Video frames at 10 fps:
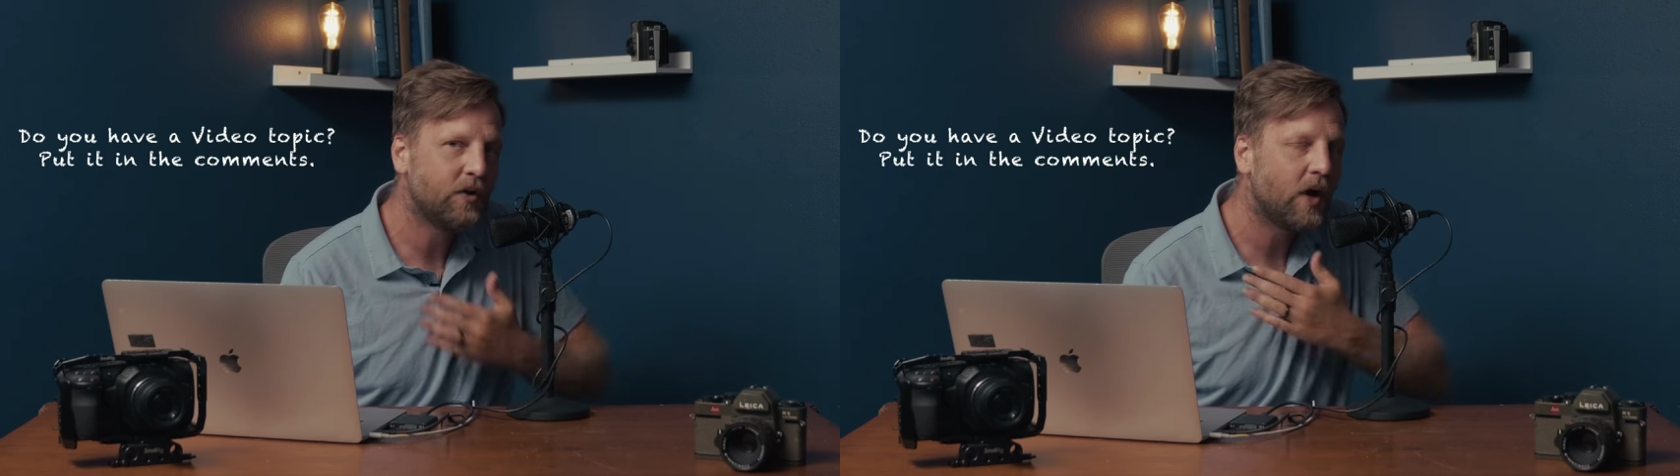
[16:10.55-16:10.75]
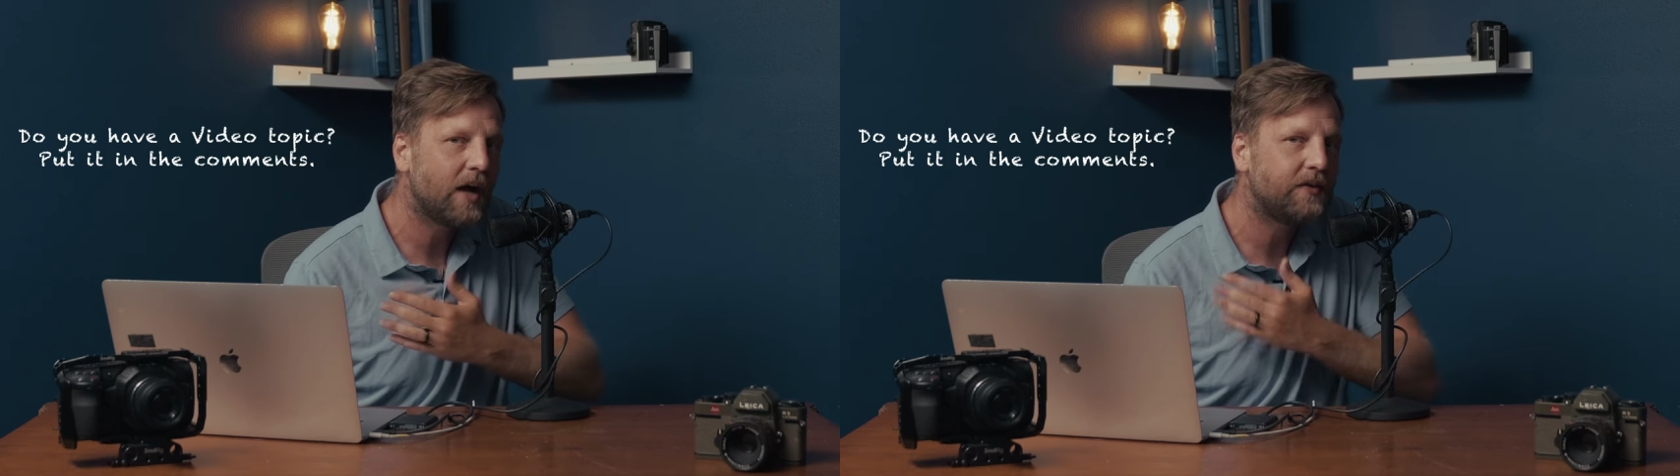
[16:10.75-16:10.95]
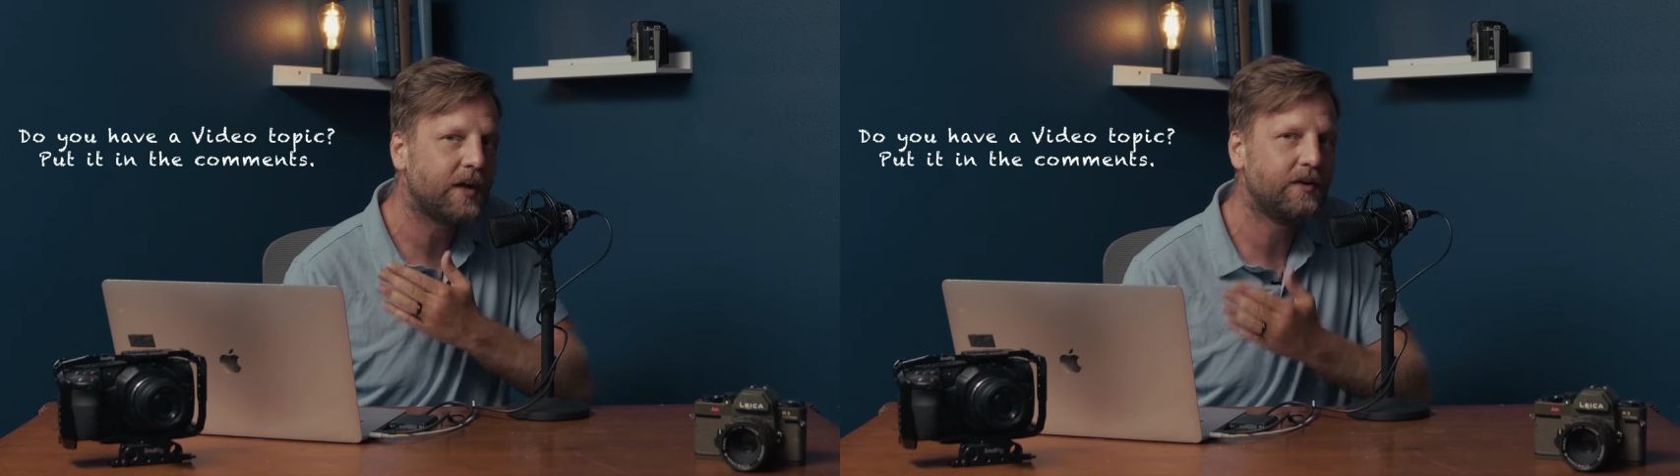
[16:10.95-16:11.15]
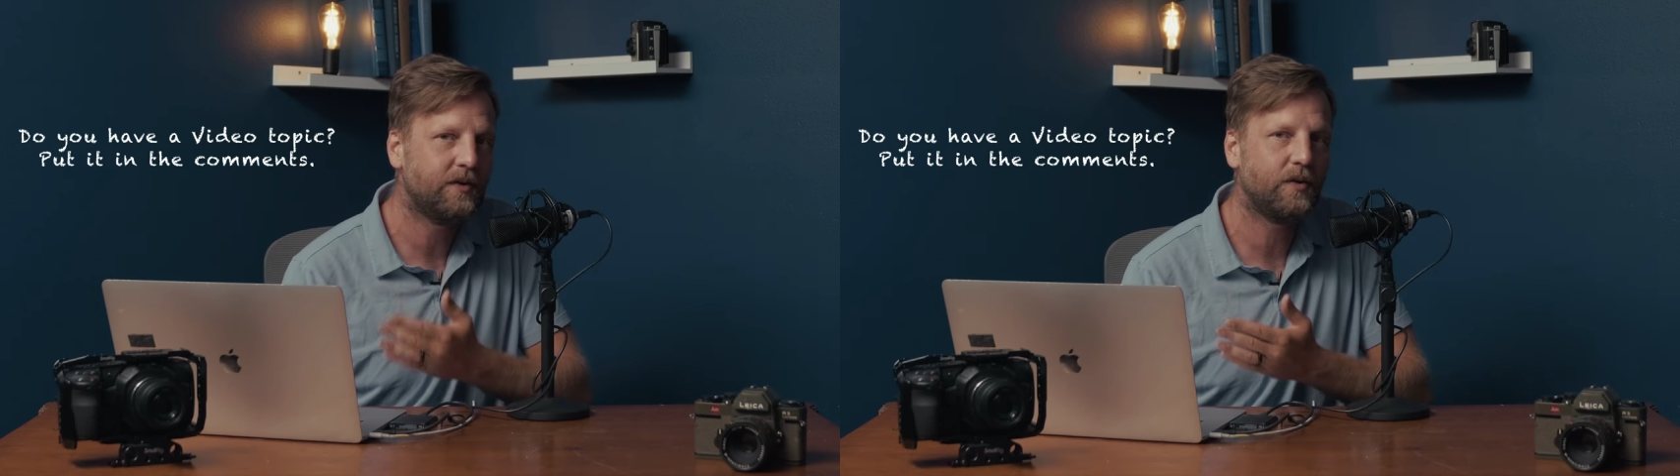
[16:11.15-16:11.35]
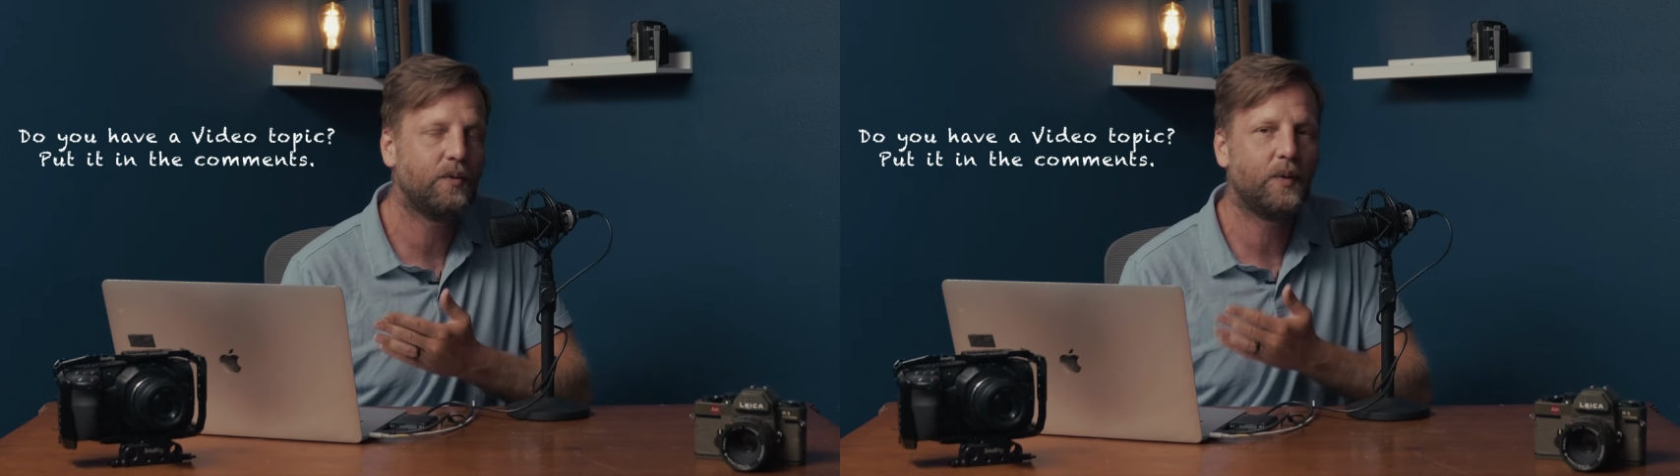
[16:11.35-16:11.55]
you guys
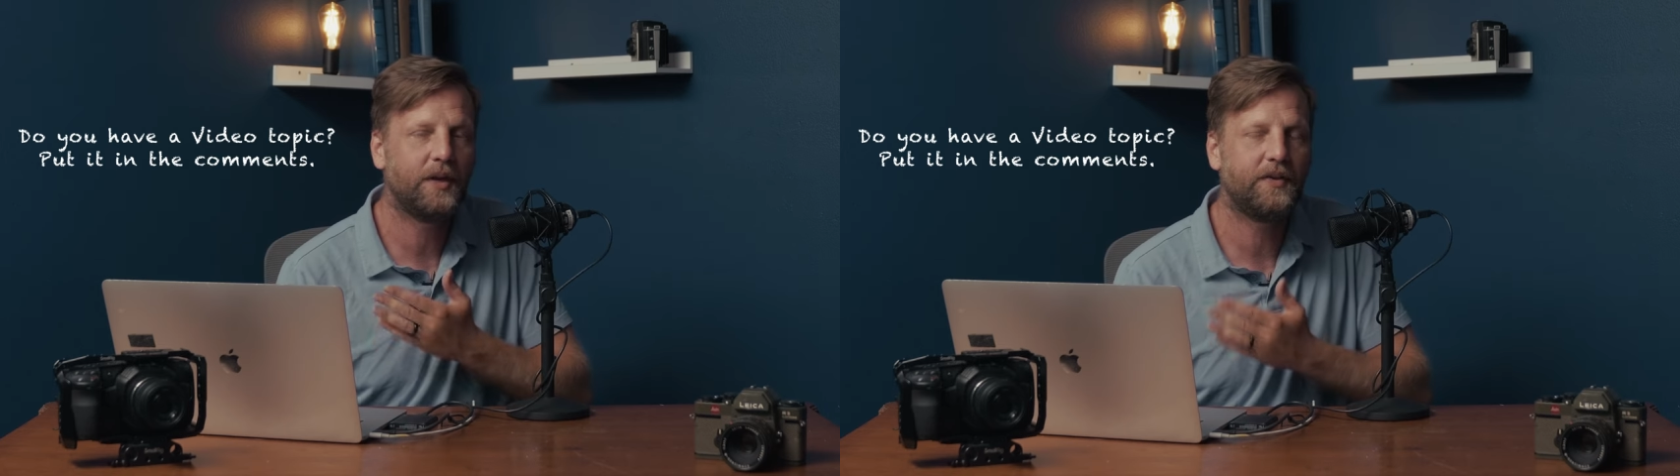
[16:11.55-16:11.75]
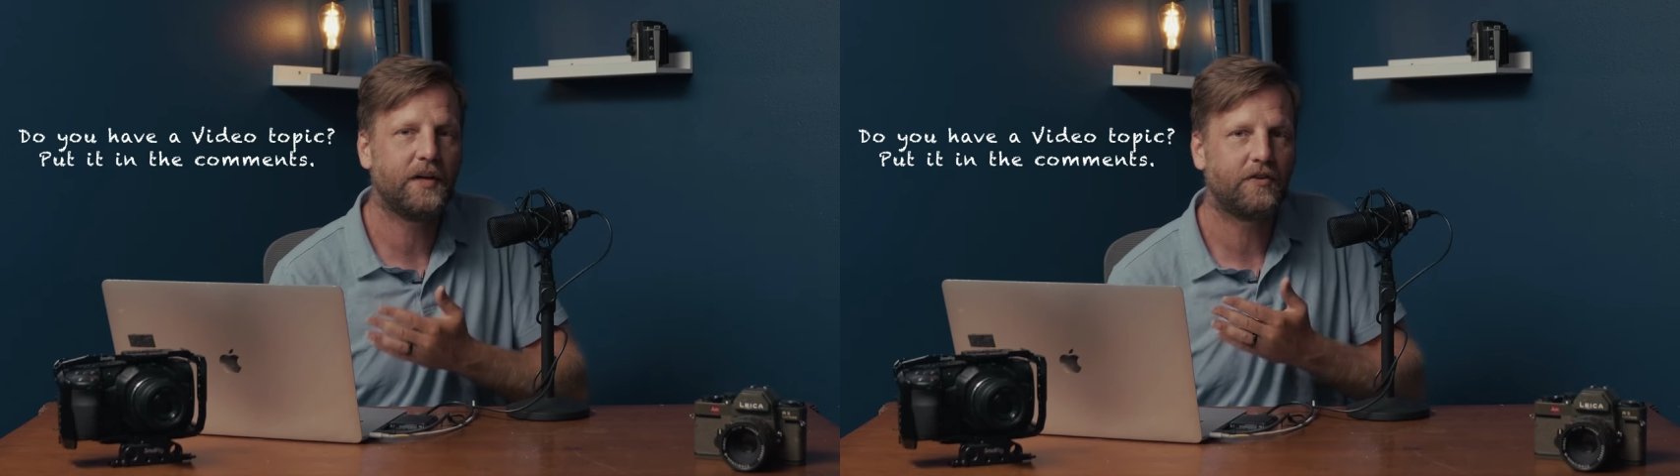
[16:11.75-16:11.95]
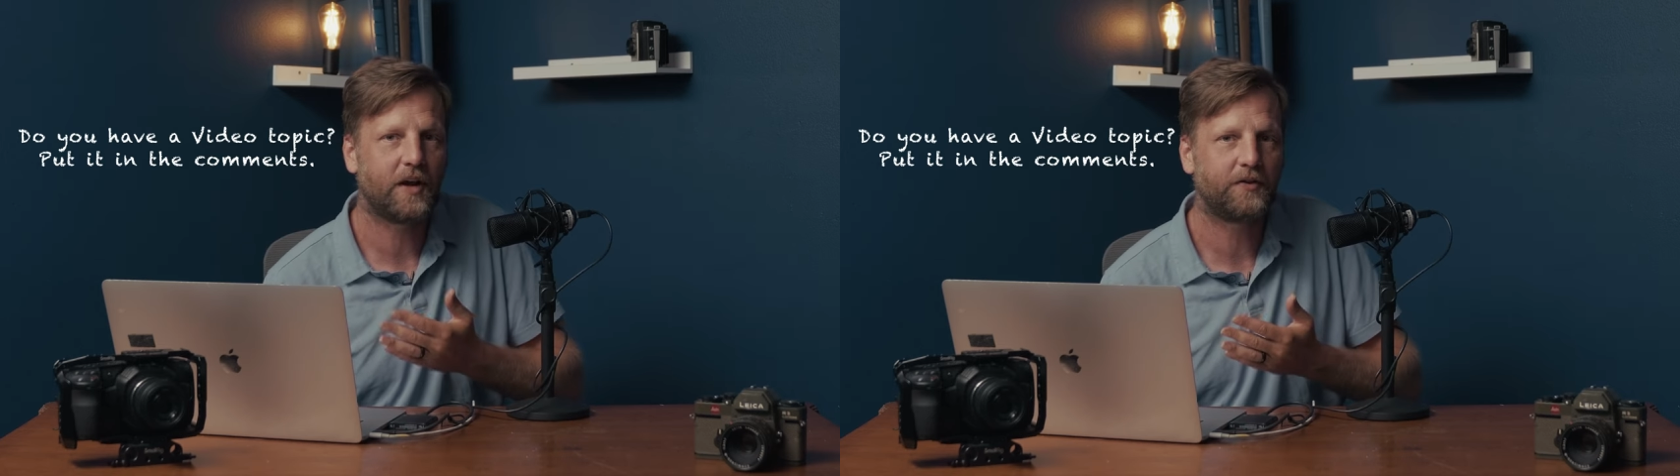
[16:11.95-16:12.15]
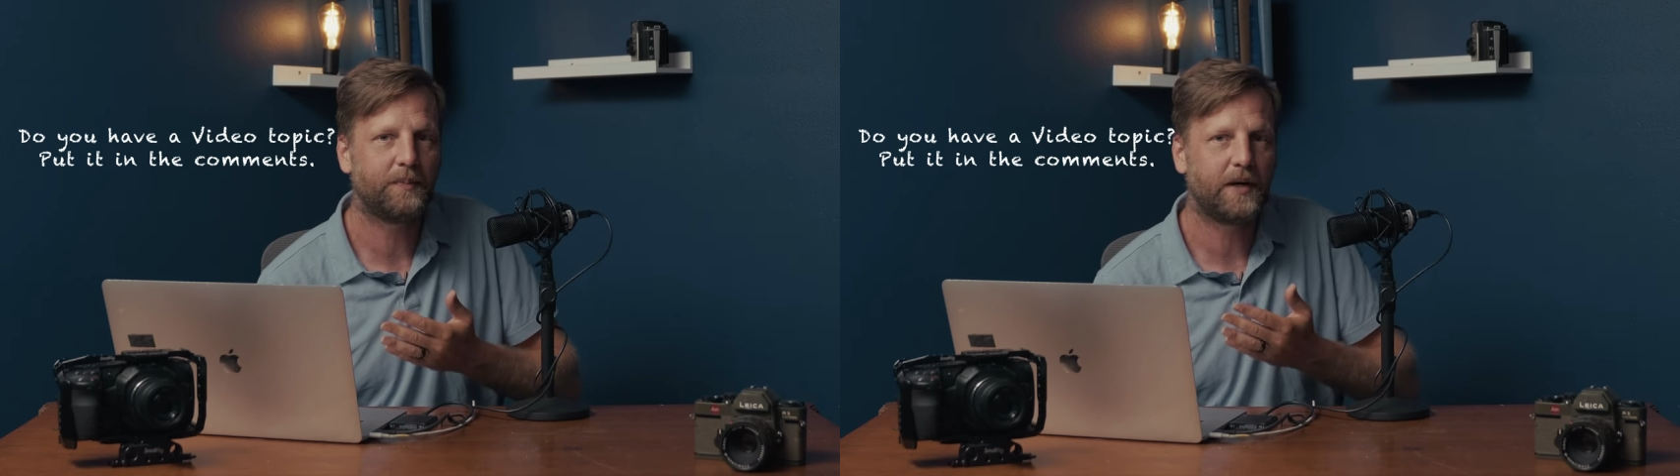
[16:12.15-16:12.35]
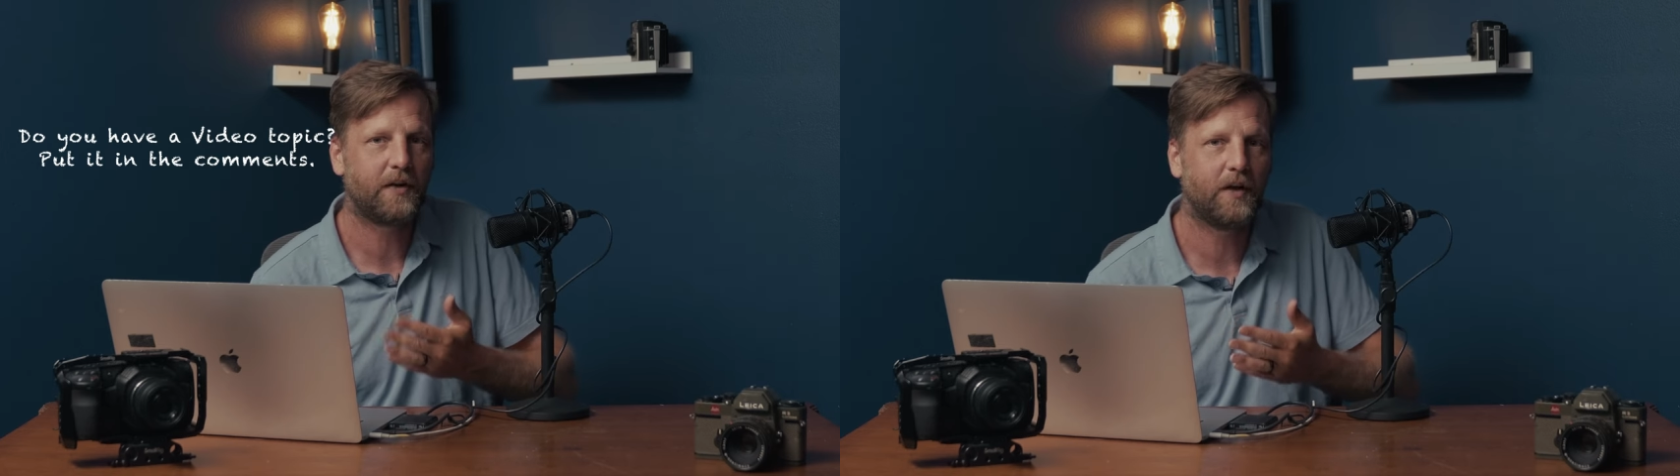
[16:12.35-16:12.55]
can do with the
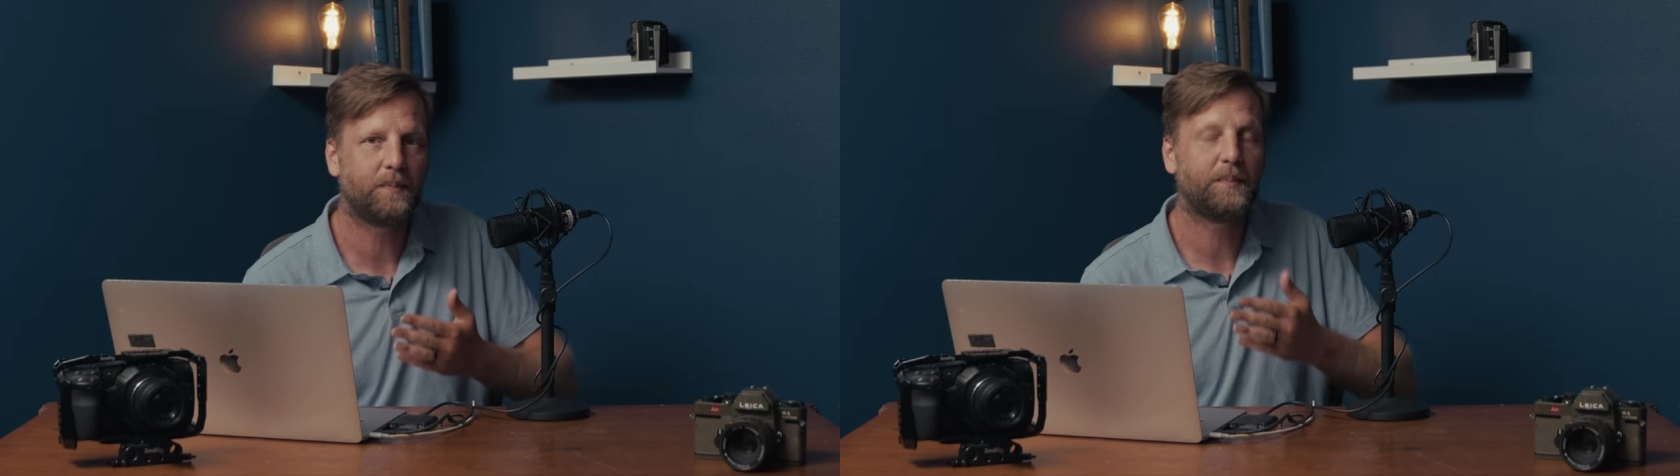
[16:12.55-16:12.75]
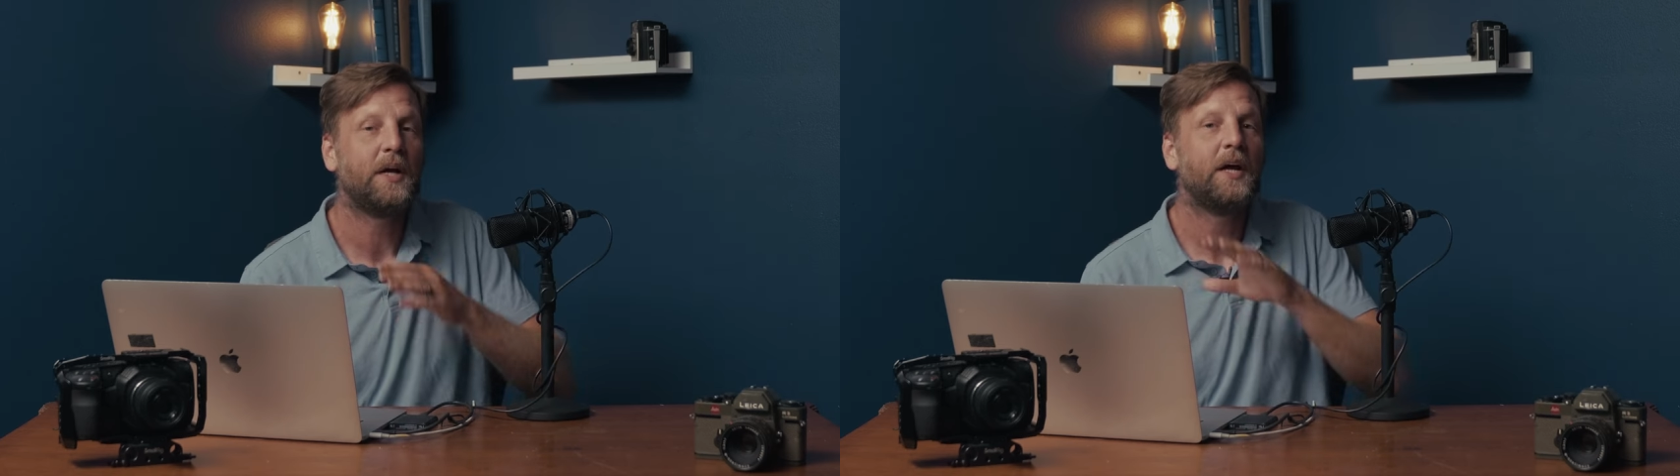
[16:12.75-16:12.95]
adjustment clip.